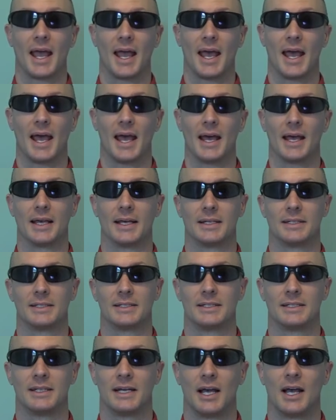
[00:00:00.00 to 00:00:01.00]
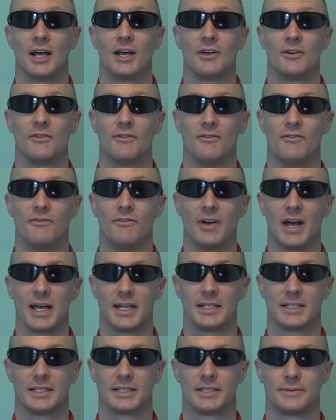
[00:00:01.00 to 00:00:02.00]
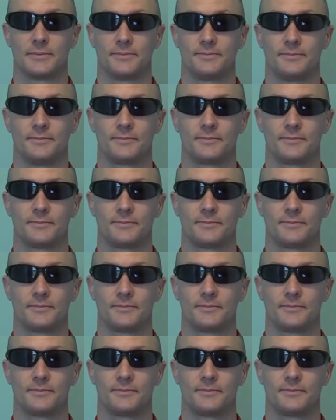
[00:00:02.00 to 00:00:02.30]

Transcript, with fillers: Eh. Vet.